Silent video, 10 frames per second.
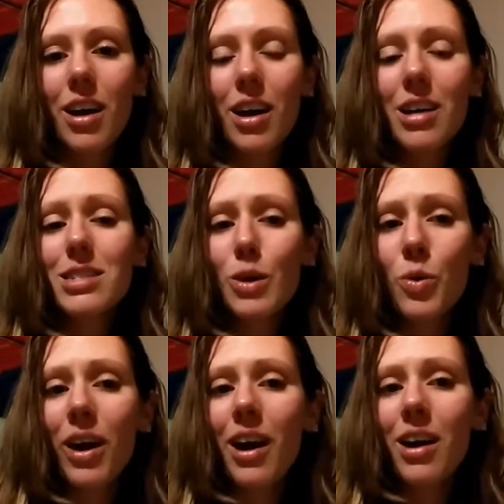it's
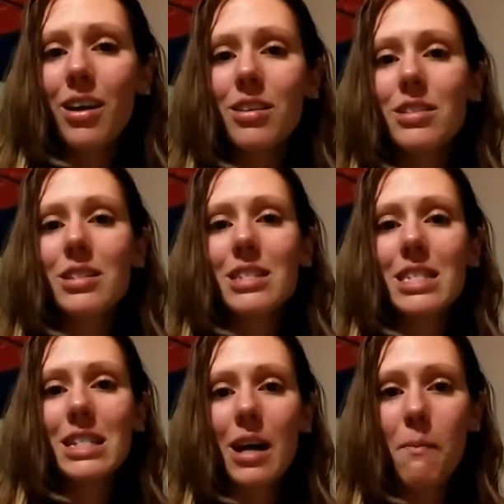okay to
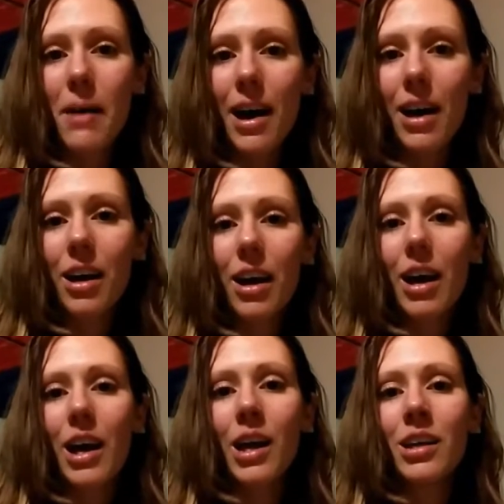step back
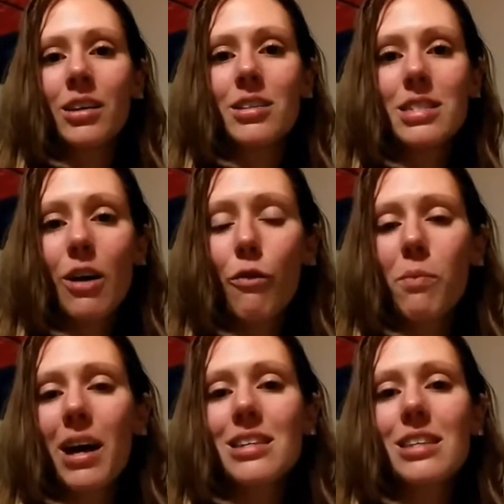and
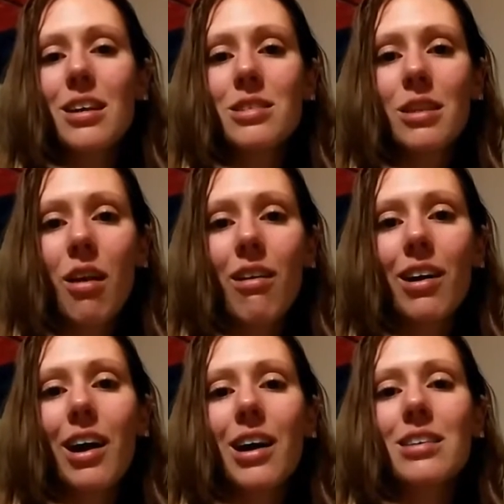self-pace as
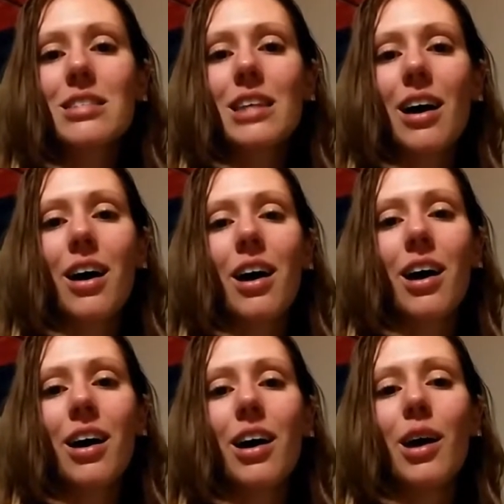long as
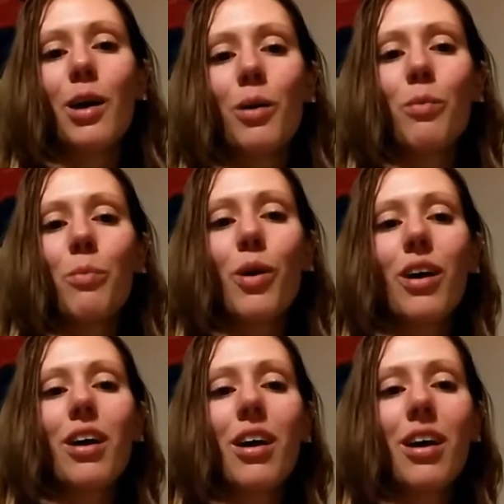I am
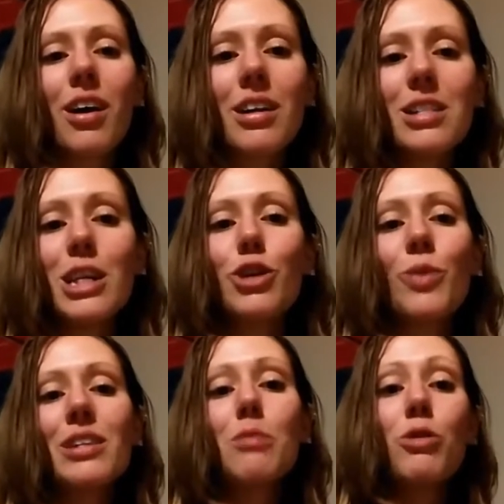
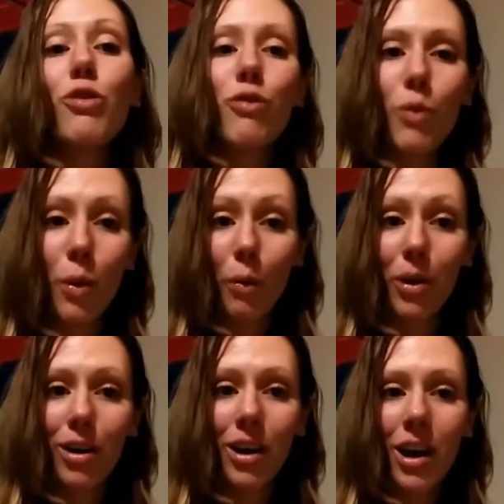continuing to move
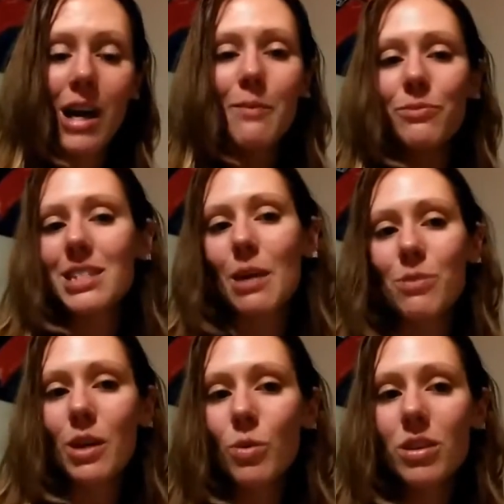forward. Same
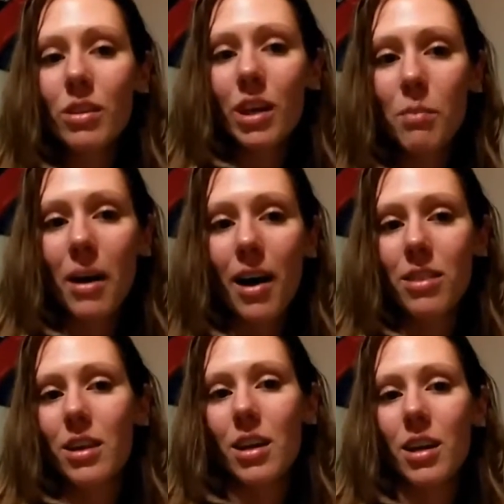thing with the leg
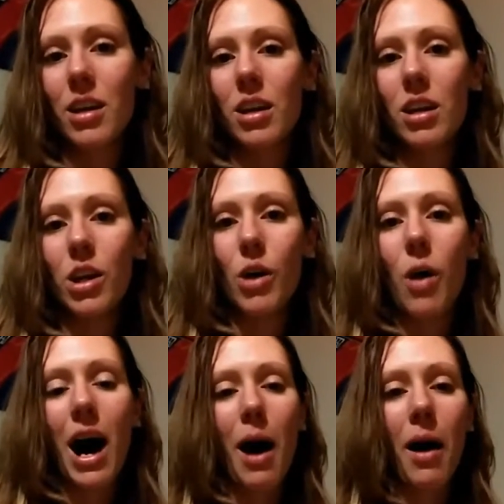behind the head.
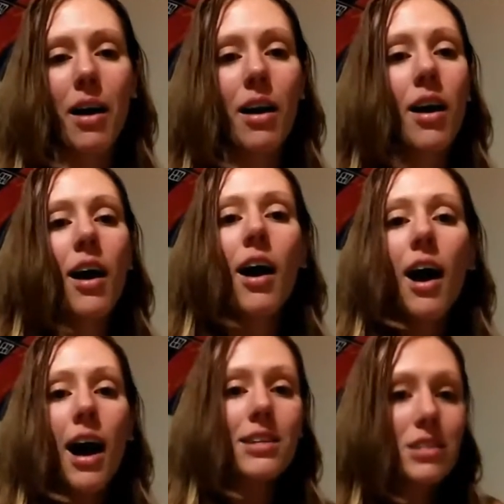I
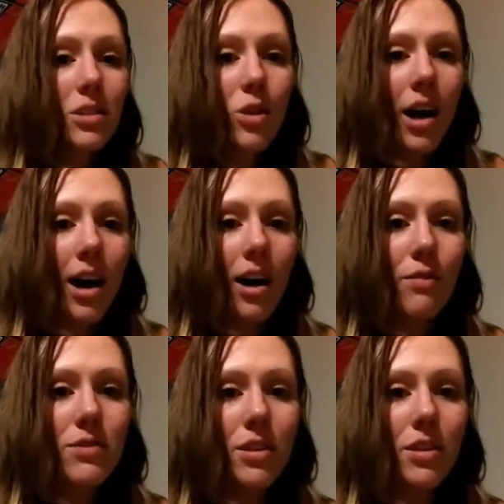still have